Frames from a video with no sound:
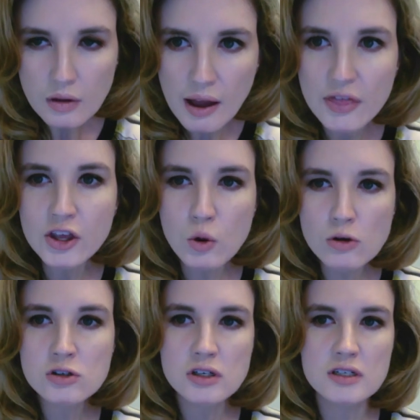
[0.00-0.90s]
I think you
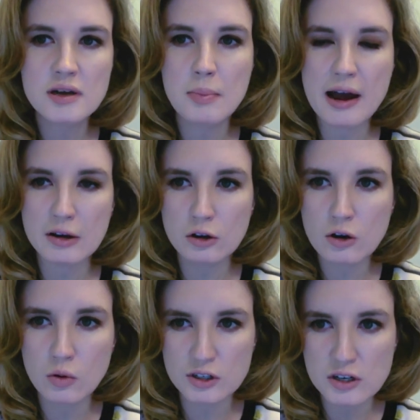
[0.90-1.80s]
also need to step back and look at
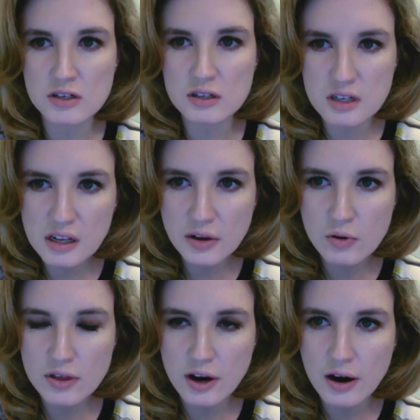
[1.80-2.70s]
what Disney's dealing
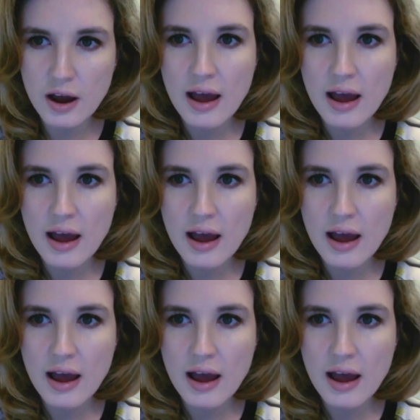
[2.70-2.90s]
with here,